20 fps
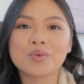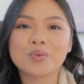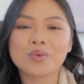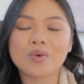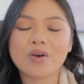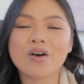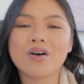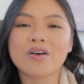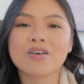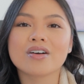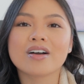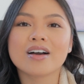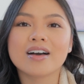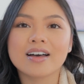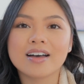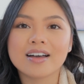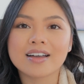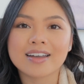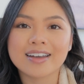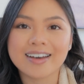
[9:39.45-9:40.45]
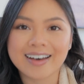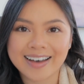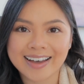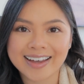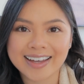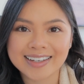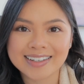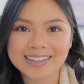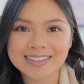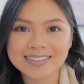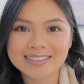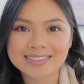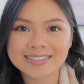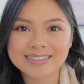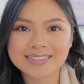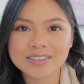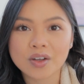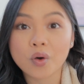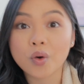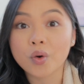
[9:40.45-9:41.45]
wrong guy
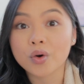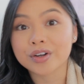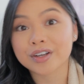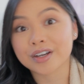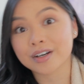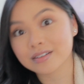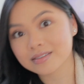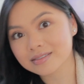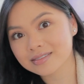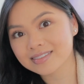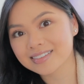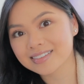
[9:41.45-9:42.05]
or girl.